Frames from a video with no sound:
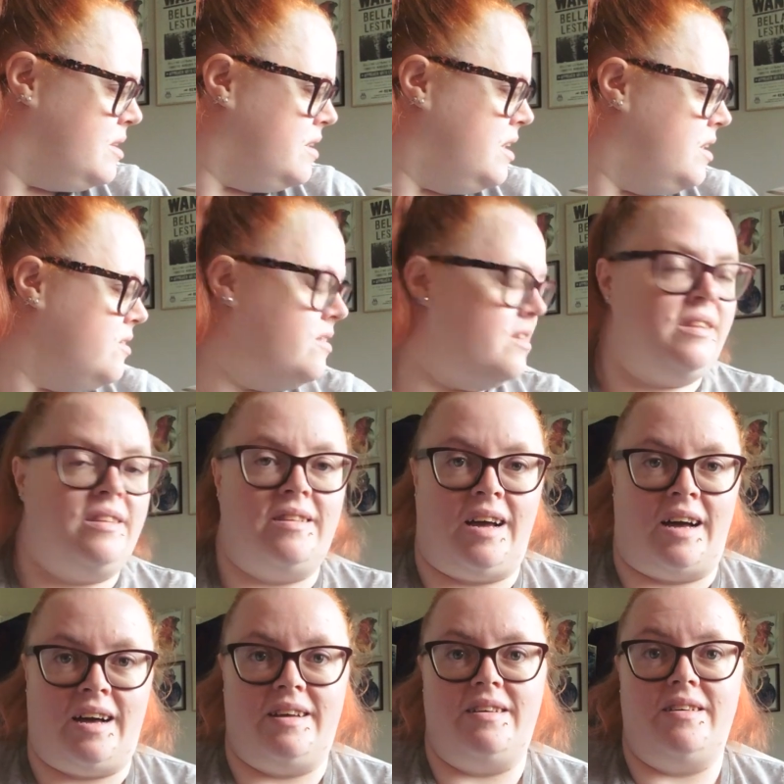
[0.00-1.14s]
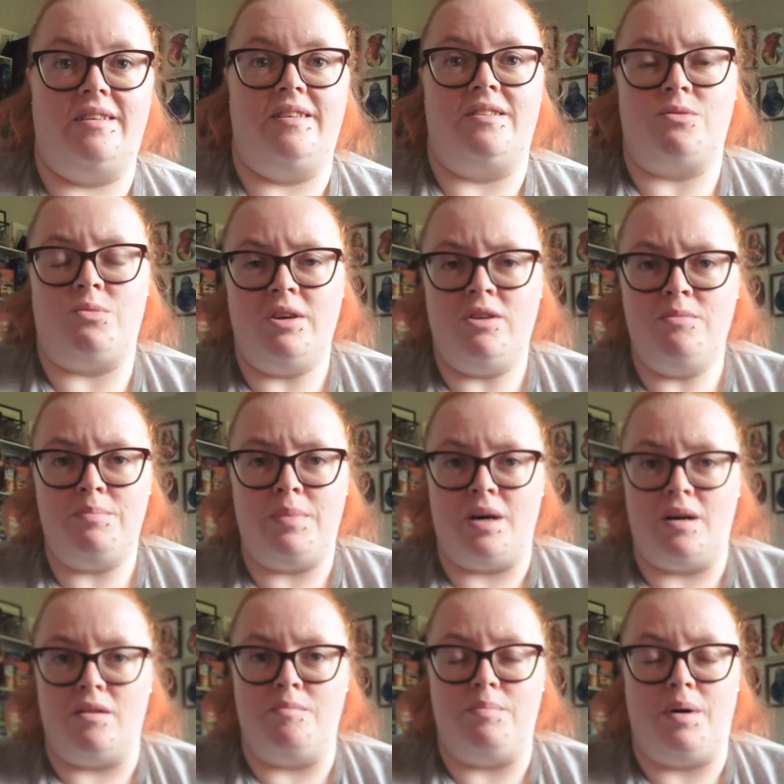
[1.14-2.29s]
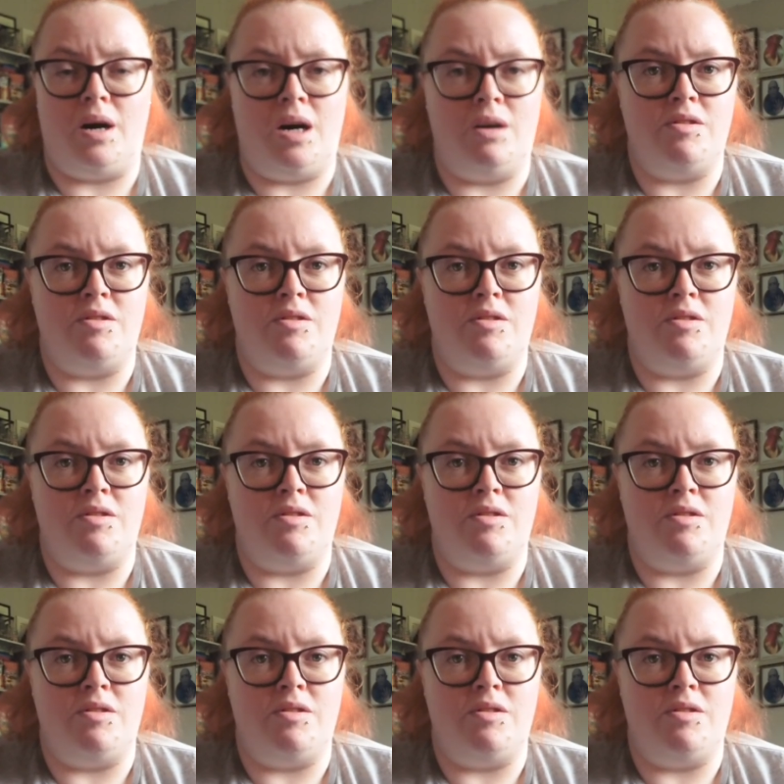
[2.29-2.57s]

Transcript: the clothing that is quite on par